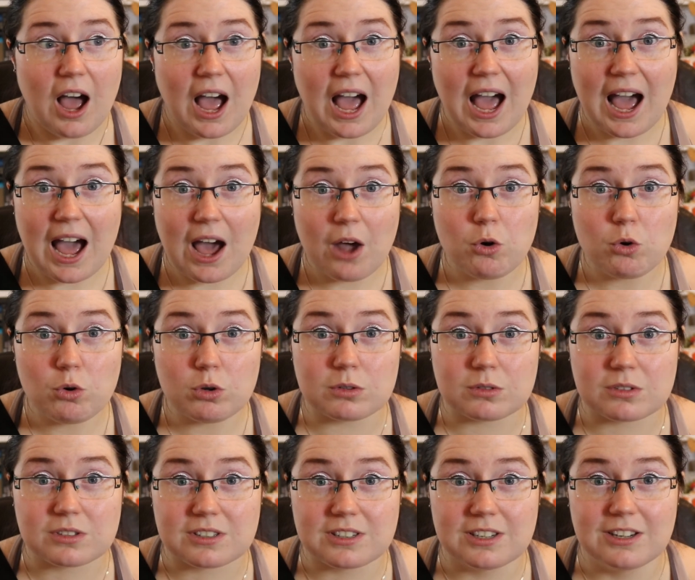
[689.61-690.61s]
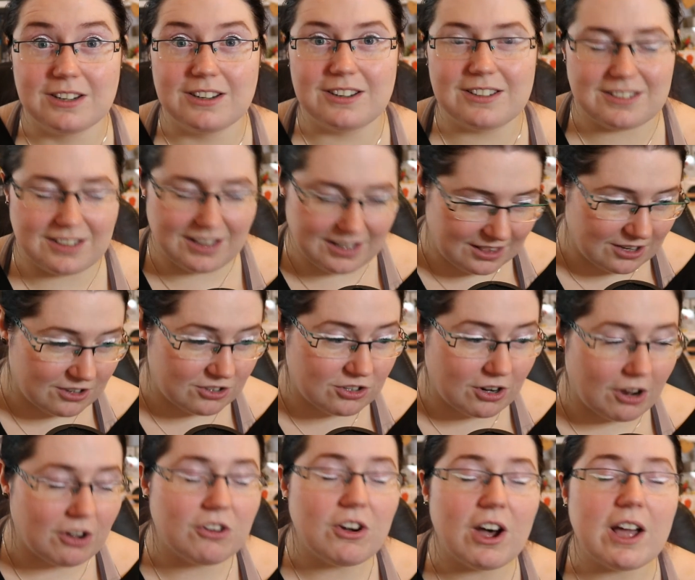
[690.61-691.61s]
Arrows! It's like they're
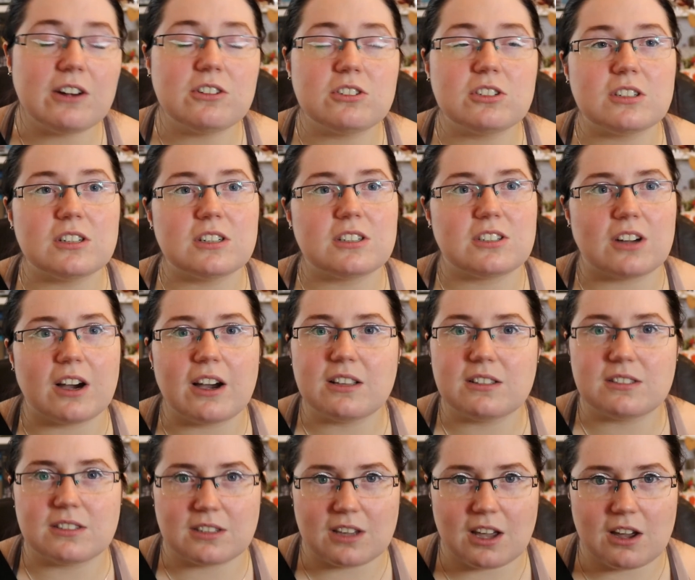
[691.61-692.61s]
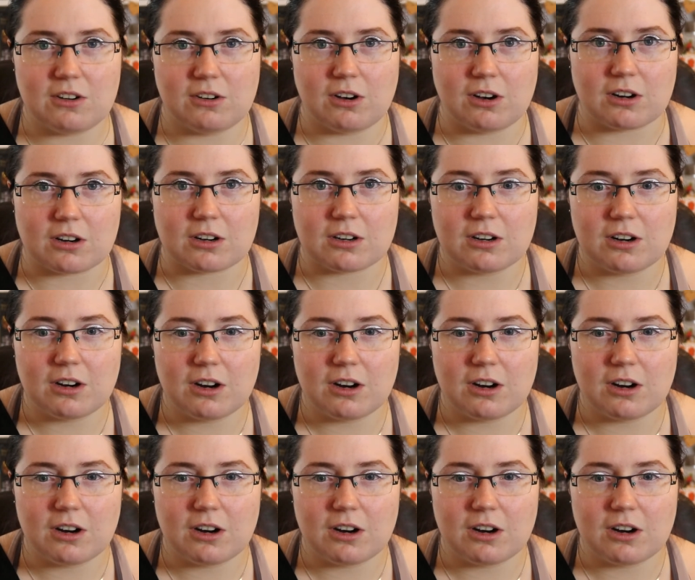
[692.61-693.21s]
literally trying to kill her.